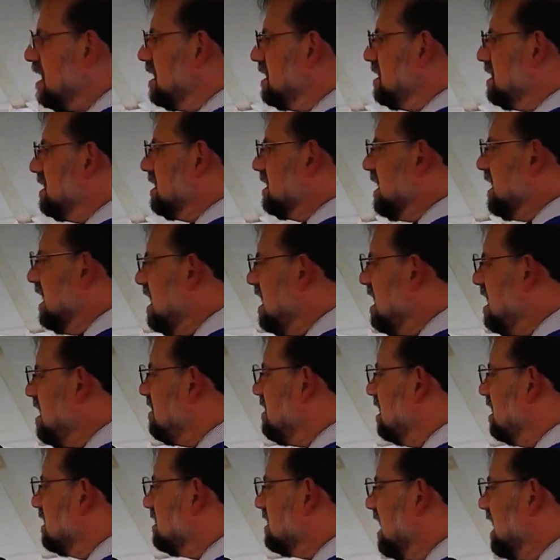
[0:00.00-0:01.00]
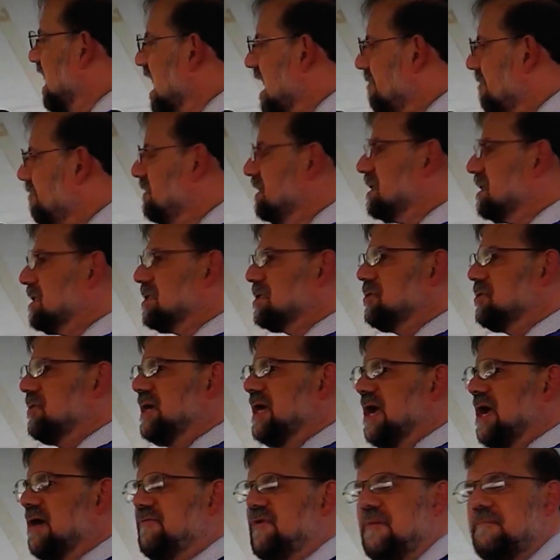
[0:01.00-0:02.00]
See the
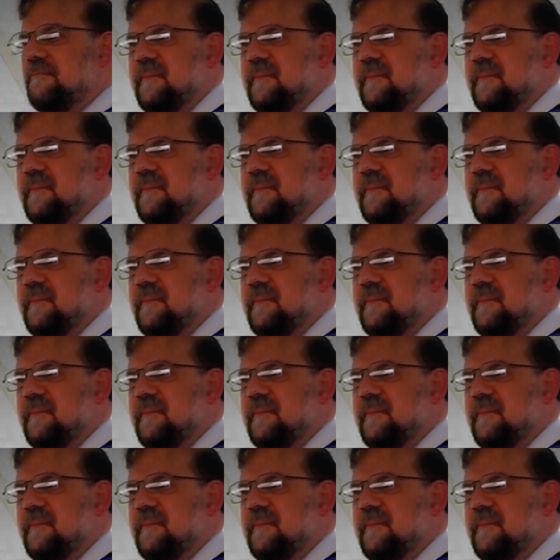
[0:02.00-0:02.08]
tapestry of